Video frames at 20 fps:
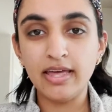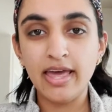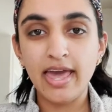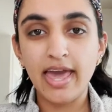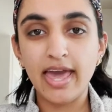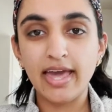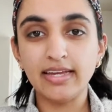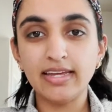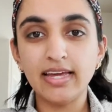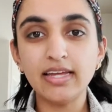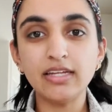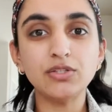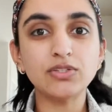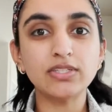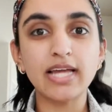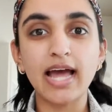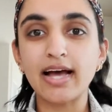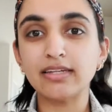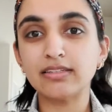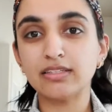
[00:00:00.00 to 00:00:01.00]
and get used
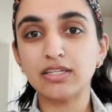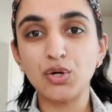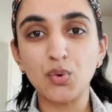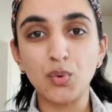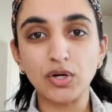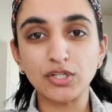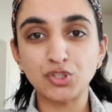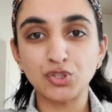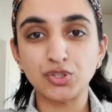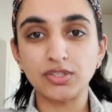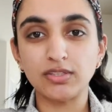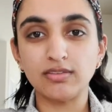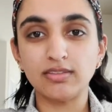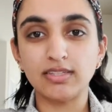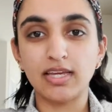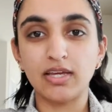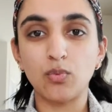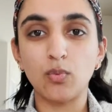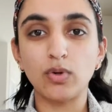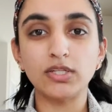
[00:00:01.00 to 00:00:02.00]
to asking questions
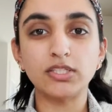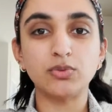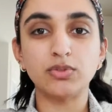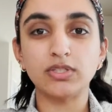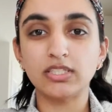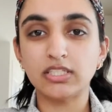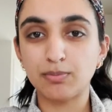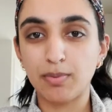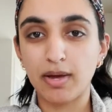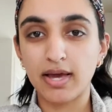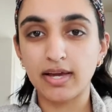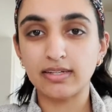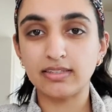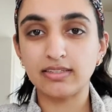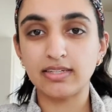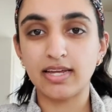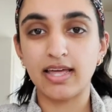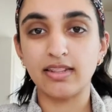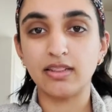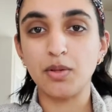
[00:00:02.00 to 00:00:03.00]
and what to expect
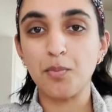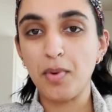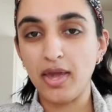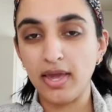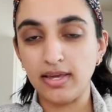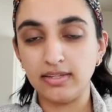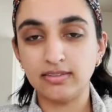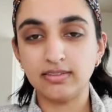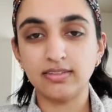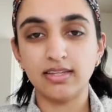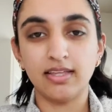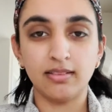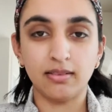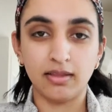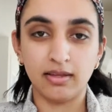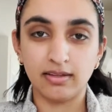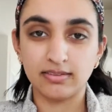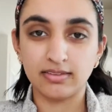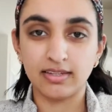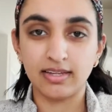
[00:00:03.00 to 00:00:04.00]
and the pace and
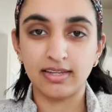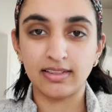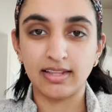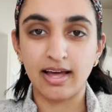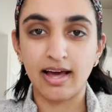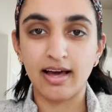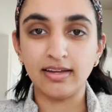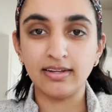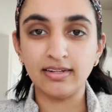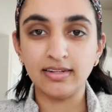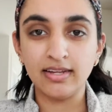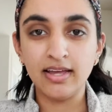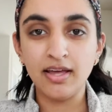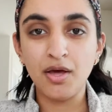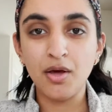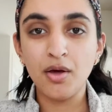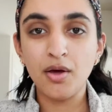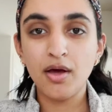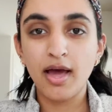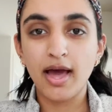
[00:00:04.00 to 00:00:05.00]
things like that.
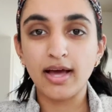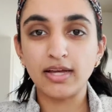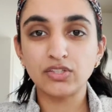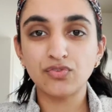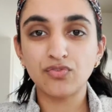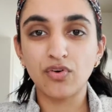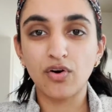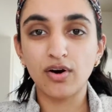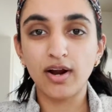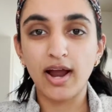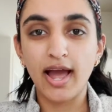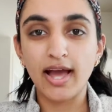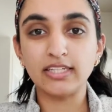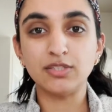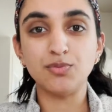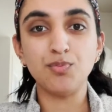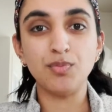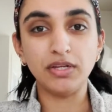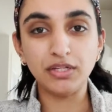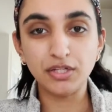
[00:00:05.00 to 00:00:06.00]
As far as
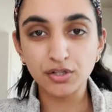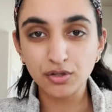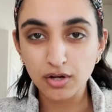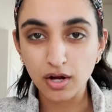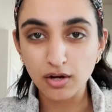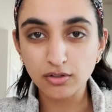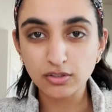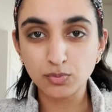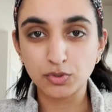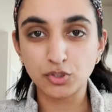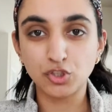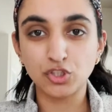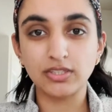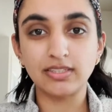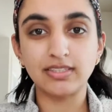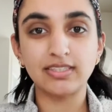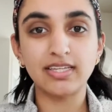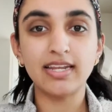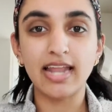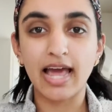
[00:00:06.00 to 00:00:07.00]
mid-year goes, which is
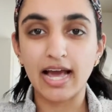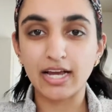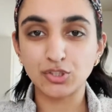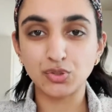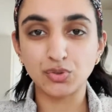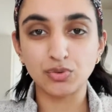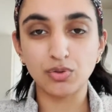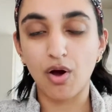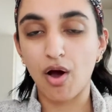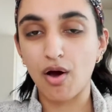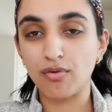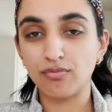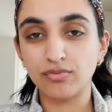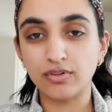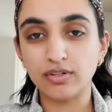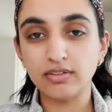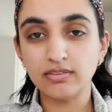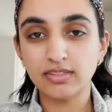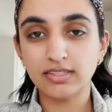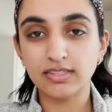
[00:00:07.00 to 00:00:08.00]
the national
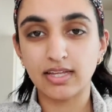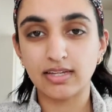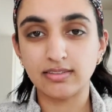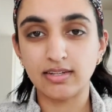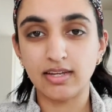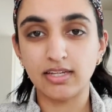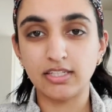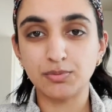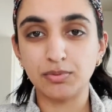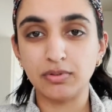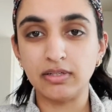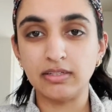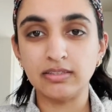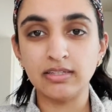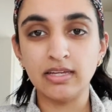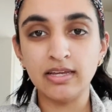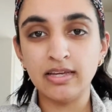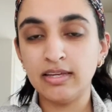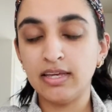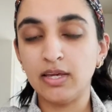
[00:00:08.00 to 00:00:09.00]
conference that takes place
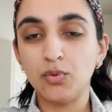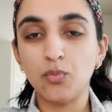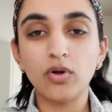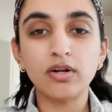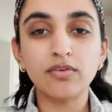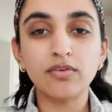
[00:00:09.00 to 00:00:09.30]
in one of